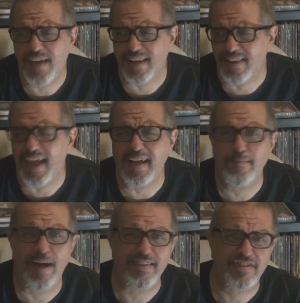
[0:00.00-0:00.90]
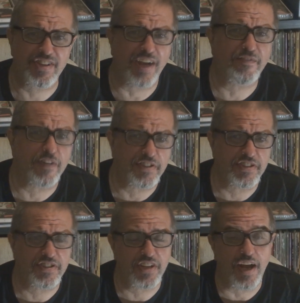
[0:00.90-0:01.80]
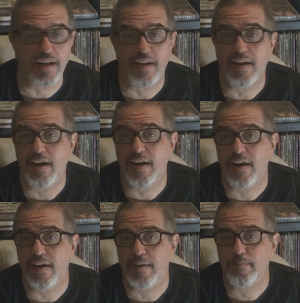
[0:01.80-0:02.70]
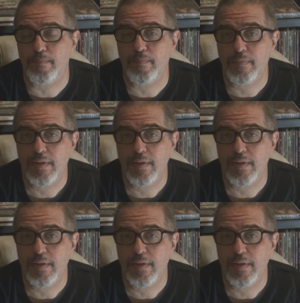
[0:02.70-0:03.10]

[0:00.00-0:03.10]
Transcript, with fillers: that like my suck versus suck um,